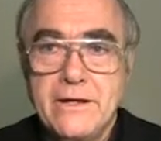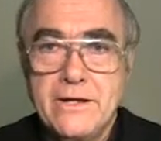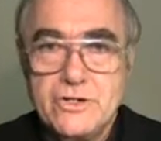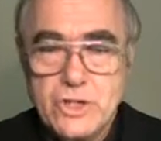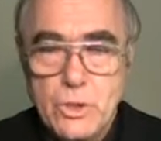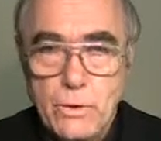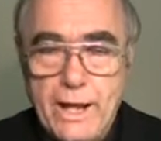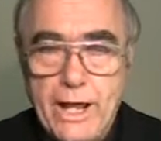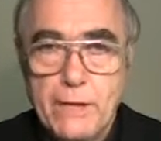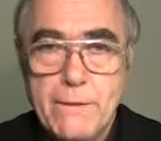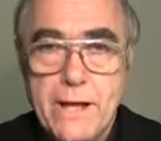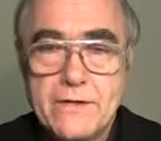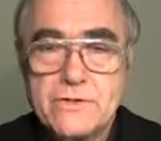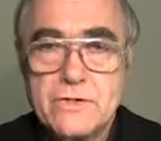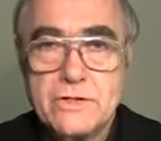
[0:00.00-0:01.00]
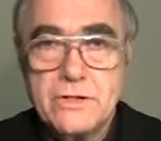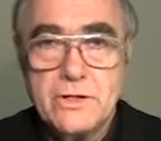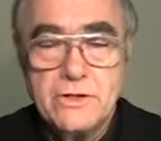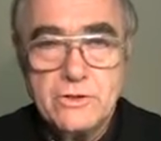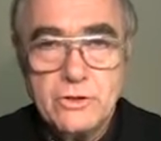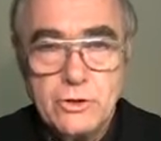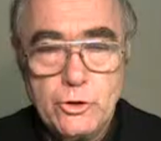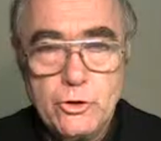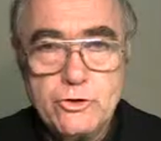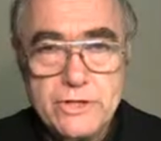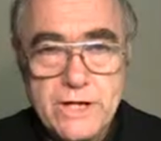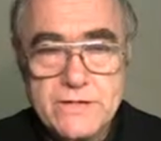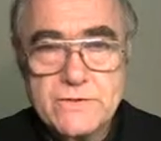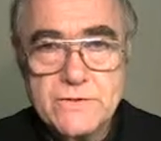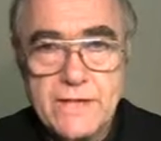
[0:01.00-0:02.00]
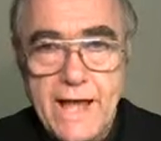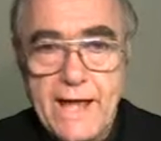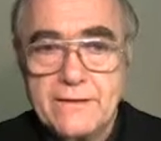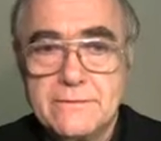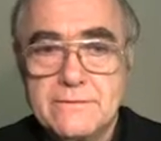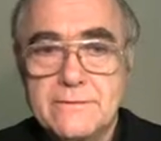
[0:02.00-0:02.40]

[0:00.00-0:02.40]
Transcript: she will help us to do just that.